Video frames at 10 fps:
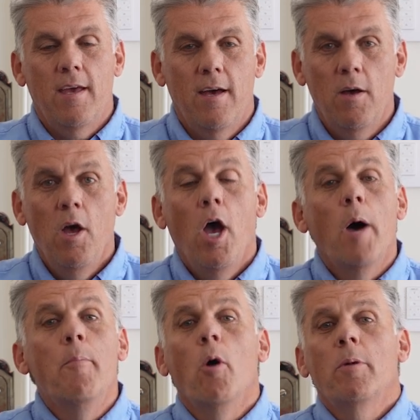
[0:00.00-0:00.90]
a
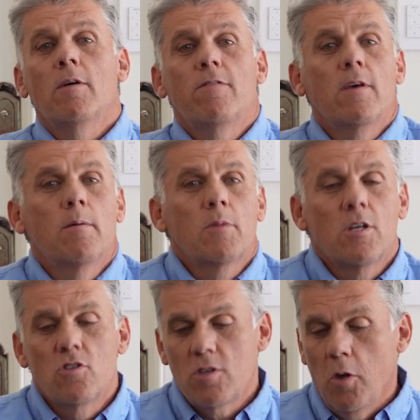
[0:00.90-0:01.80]
moment of him
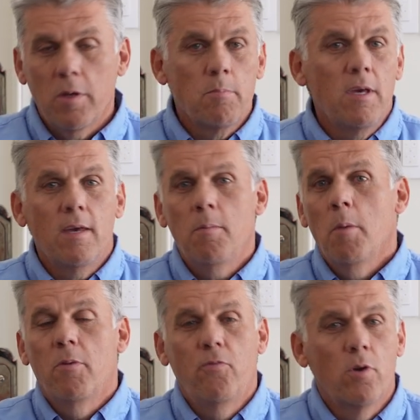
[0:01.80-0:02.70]
consoling me
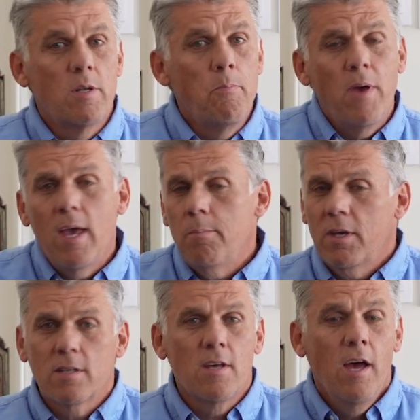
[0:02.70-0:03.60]
before a debate
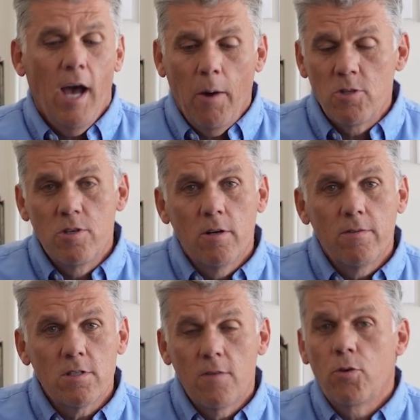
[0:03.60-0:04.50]
because I was
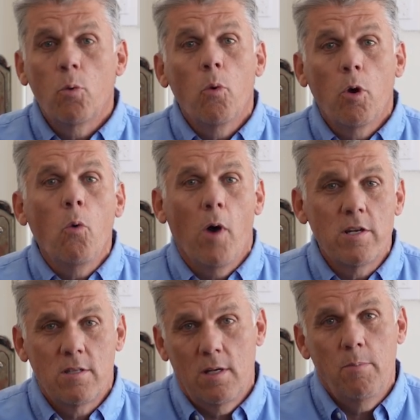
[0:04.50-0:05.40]
nervous. If you go
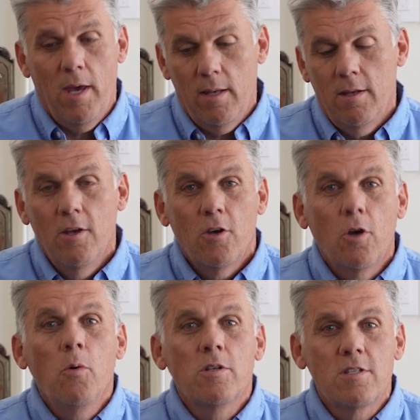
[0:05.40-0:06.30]
watch the debate,
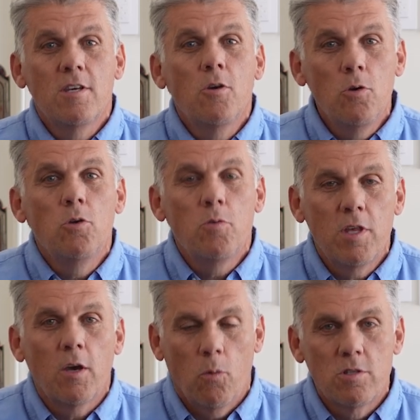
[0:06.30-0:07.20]
go and see who you
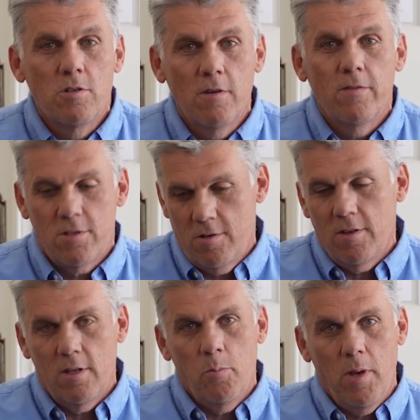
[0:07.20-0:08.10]
think was nervous
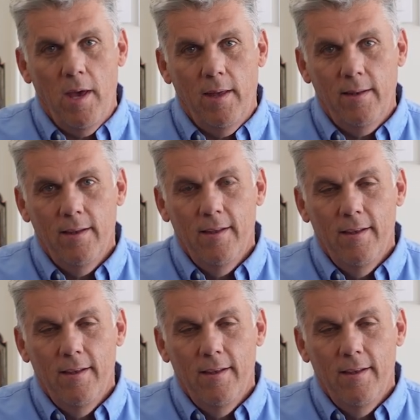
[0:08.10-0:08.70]
during the debate.